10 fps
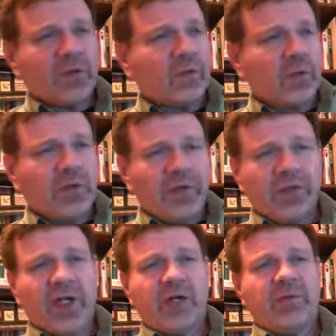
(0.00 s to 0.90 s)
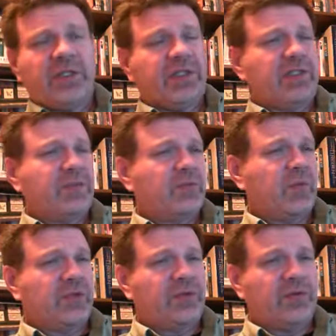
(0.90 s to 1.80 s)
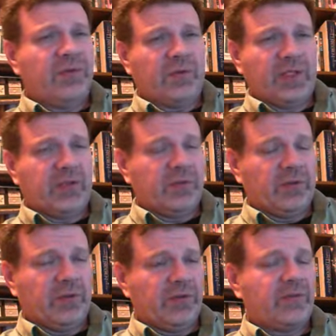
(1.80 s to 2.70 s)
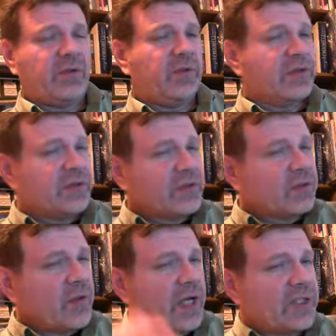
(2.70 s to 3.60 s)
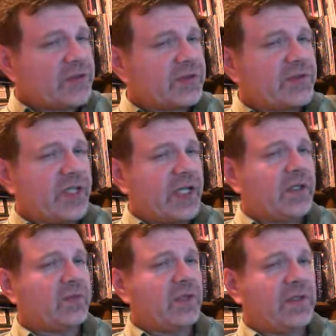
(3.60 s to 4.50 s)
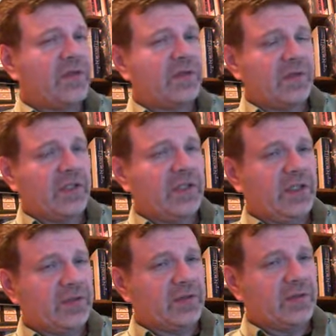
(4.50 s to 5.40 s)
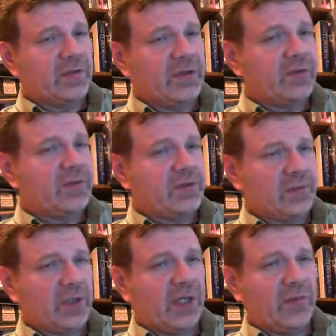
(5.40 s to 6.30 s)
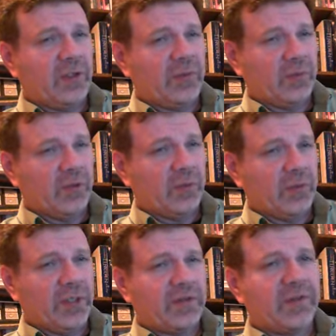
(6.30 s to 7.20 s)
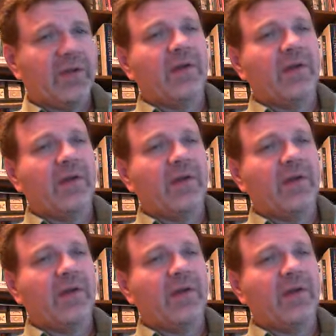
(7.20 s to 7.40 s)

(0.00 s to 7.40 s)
Rule of thumb is $1 to $2 grand per interview. This is why staying with a dozen interviews is probably appropriate.